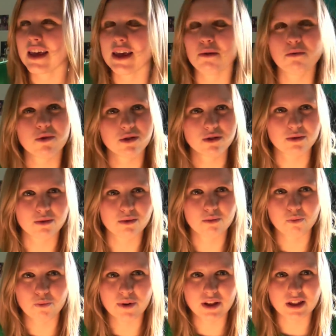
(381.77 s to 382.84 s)
It was
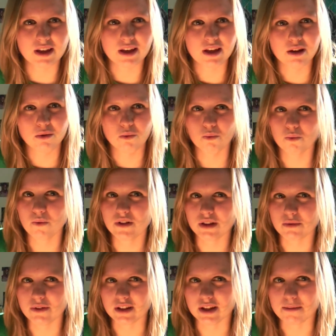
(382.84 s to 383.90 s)
really,
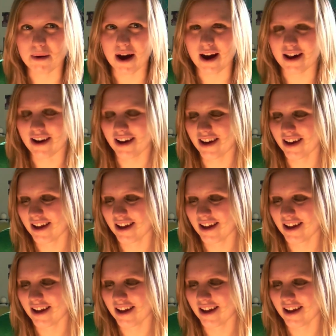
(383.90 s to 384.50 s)
really, really bad.